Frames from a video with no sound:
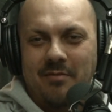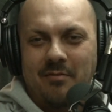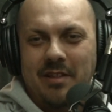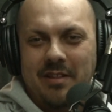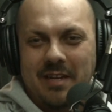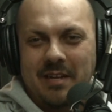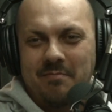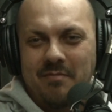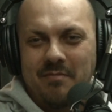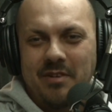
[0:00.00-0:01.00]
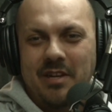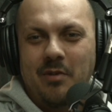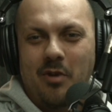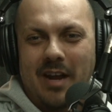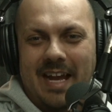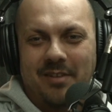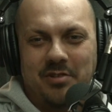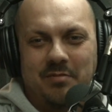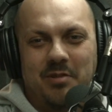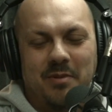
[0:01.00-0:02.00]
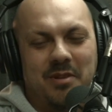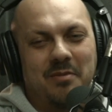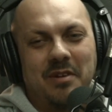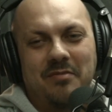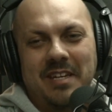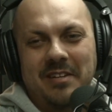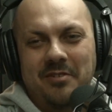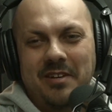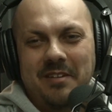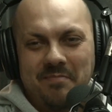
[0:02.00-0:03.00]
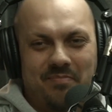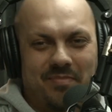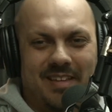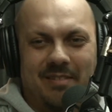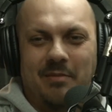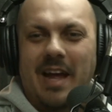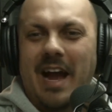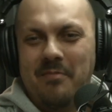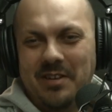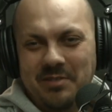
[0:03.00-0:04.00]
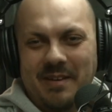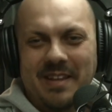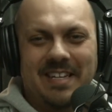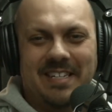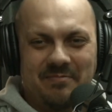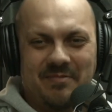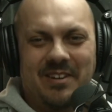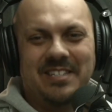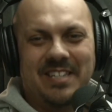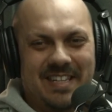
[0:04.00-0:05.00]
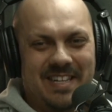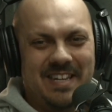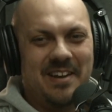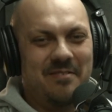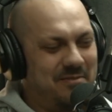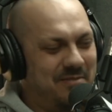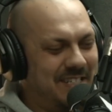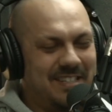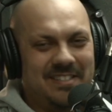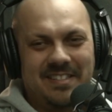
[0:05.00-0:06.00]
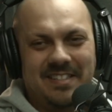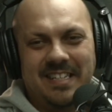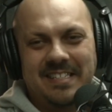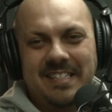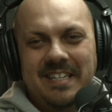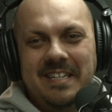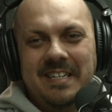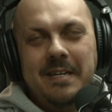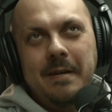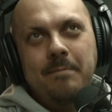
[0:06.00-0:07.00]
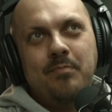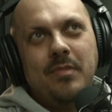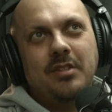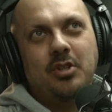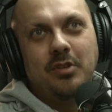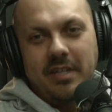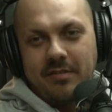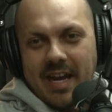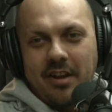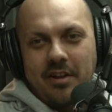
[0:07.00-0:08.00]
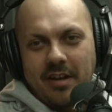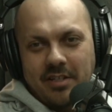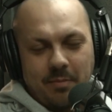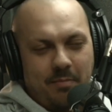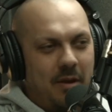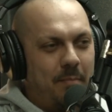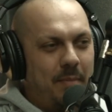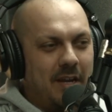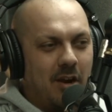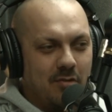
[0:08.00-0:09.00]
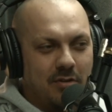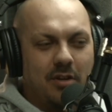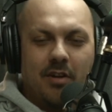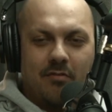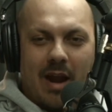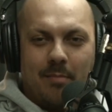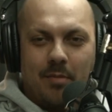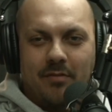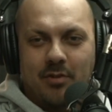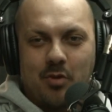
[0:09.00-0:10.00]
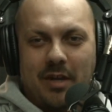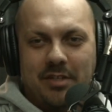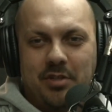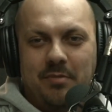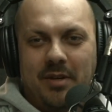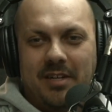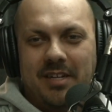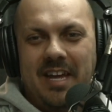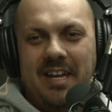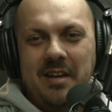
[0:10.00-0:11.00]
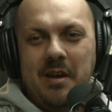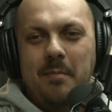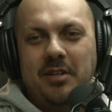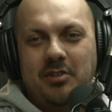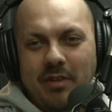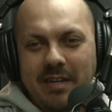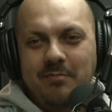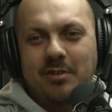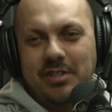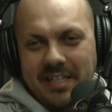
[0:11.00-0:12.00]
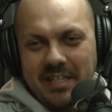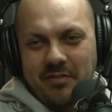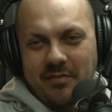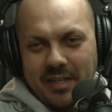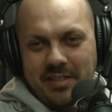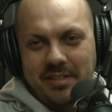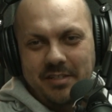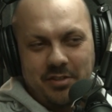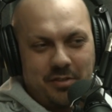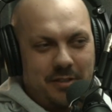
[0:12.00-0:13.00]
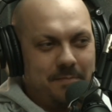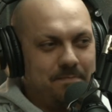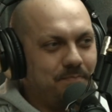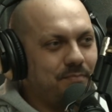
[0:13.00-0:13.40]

whether they, what allows them to put the word vegan on it, and how much about their supply chain they know, and all these kinds of things. Talking of that, I know it's a big old kind of ramble of a question, but greenwashing in the fashion industry,